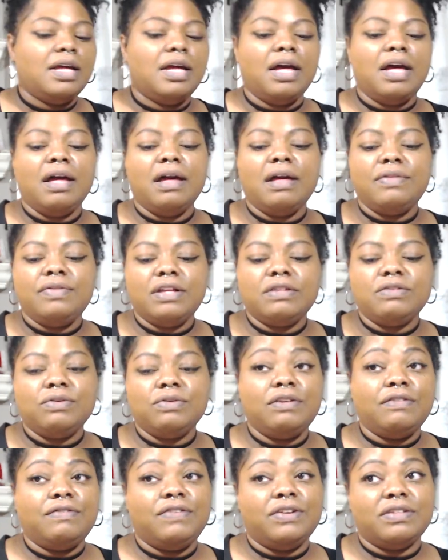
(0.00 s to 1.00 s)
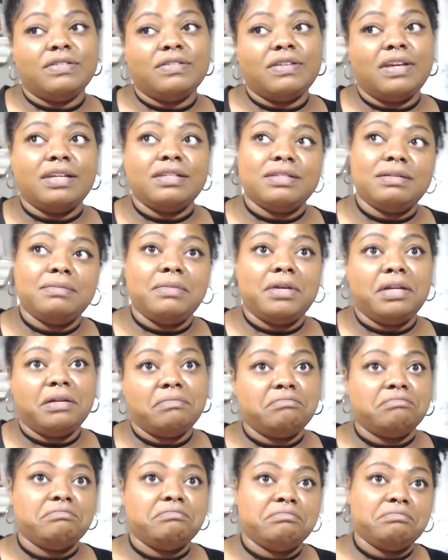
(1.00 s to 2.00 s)
Uh, that's what it feels like to me,
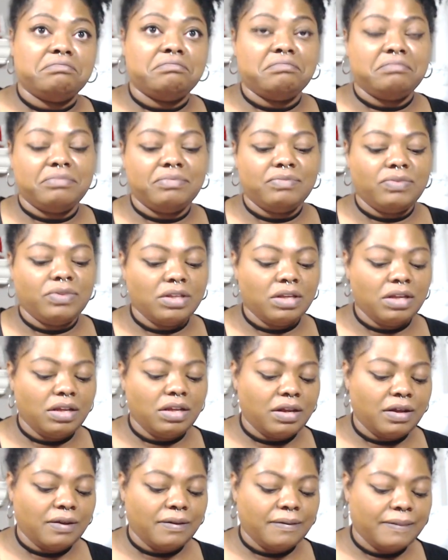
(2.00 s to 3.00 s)
you know.